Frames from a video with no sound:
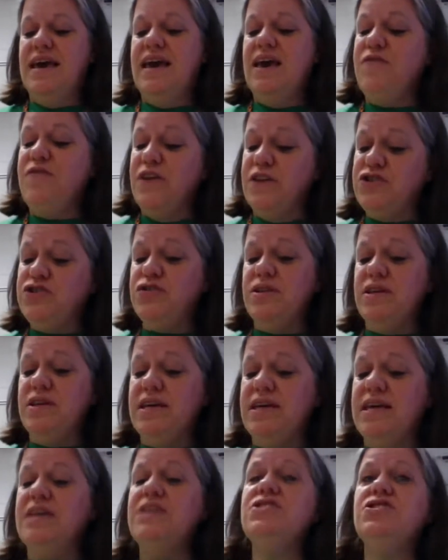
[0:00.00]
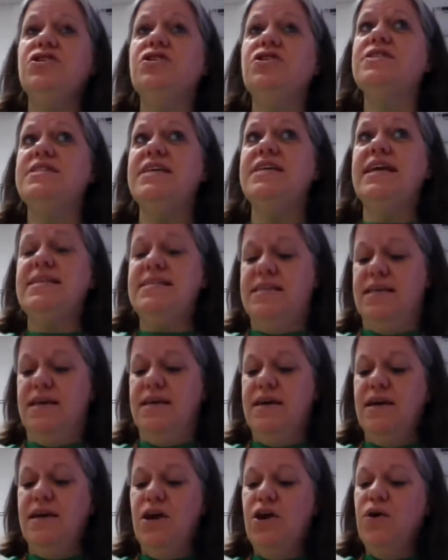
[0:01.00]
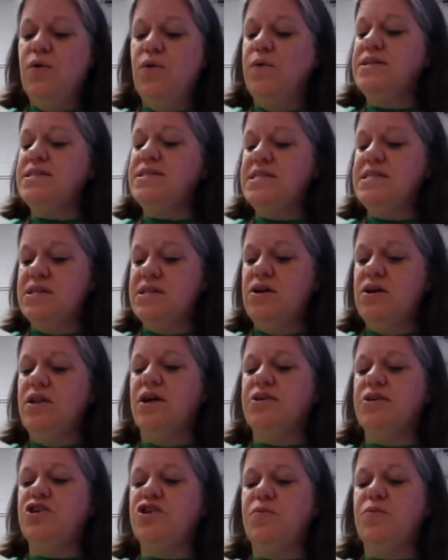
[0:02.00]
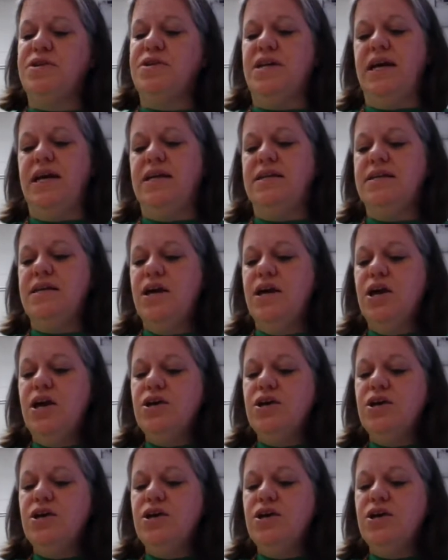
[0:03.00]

Eventually, he took Daisy, one still October night,